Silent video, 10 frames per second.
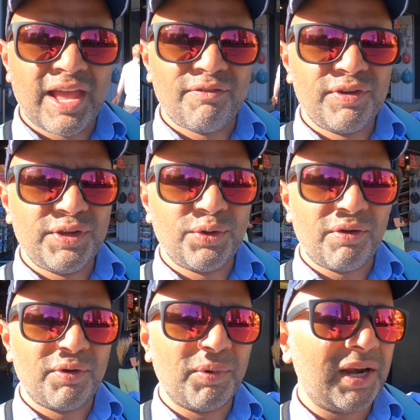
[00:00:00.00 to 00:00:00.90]
Avenue,
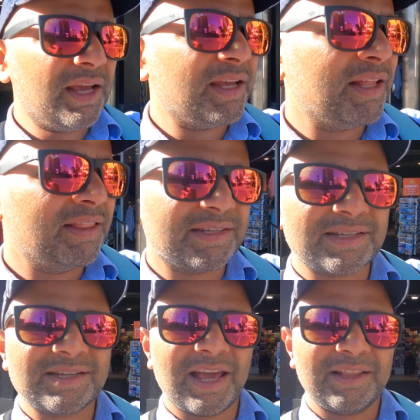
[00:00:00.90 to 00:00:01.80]
everybody. This
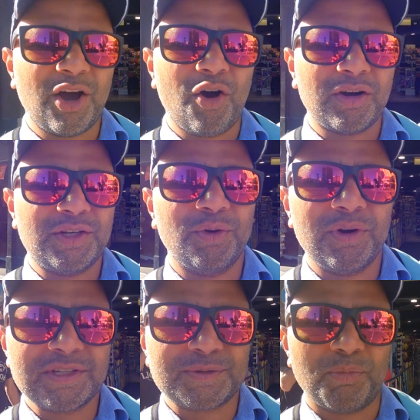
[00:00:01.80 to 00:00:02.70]
is like the hot
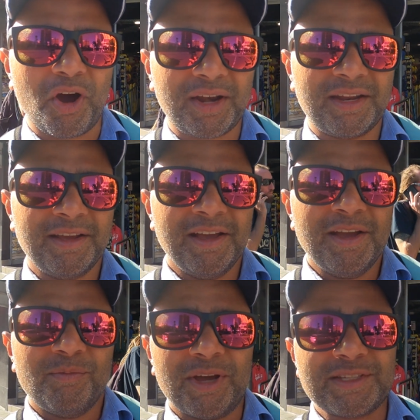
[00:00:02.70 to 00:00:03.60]
tourist spot,
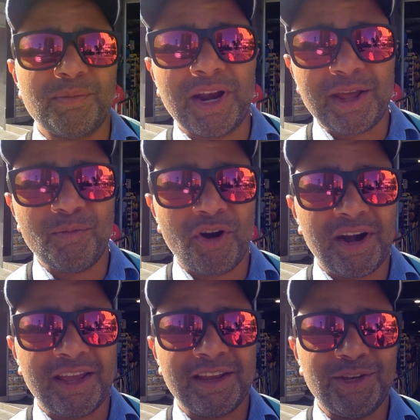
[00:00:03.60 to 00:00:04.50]
but it's a Monday
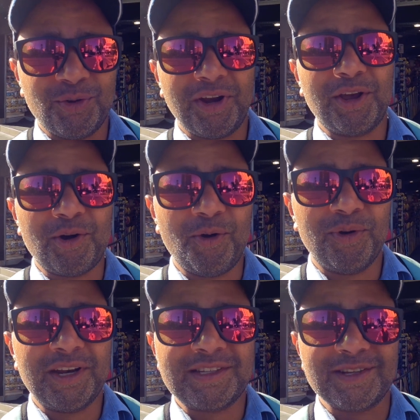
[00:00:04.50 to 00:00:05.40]
morning during
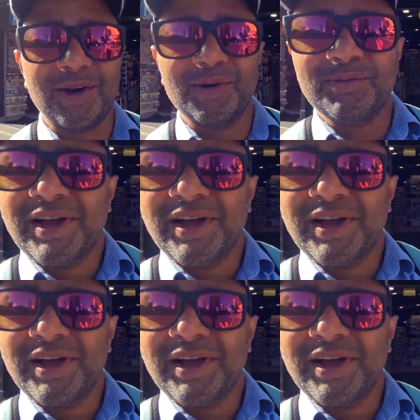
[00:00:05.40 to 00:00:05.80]
COVID, so